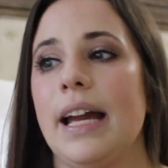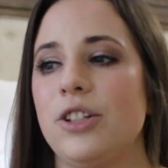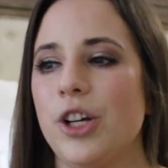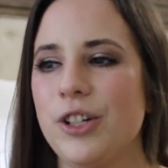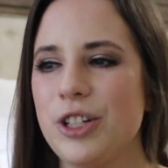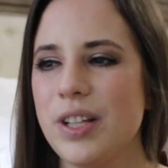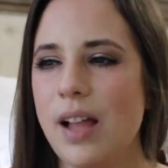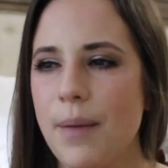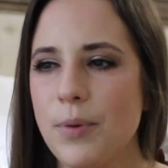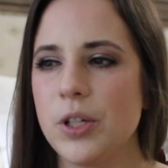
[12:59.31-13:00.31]
And she was just
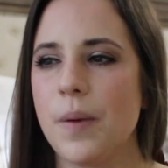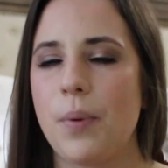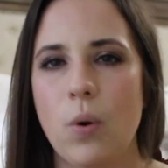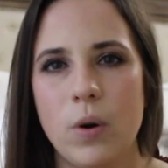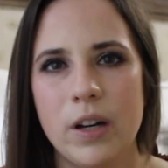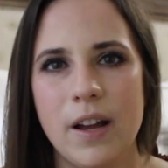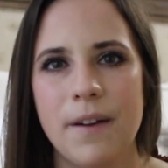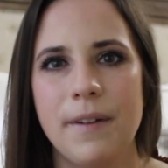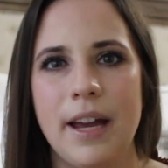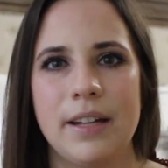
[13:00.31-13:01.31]
a
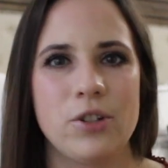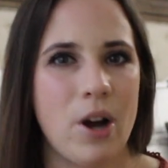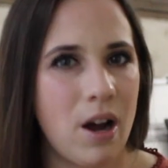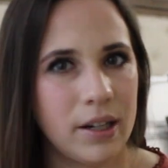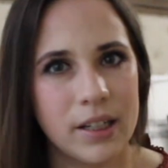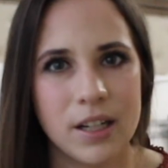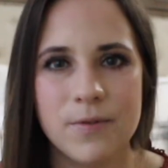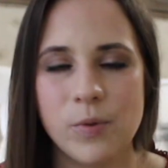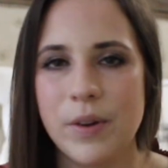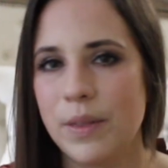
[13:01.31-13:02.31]
supportive and
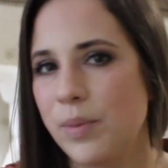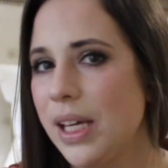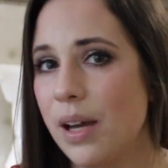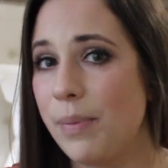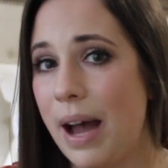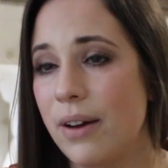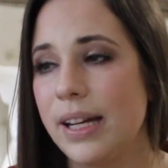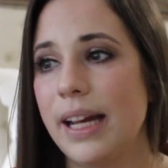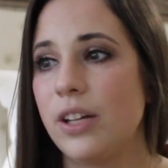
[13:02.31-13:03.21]
talkative with me about it,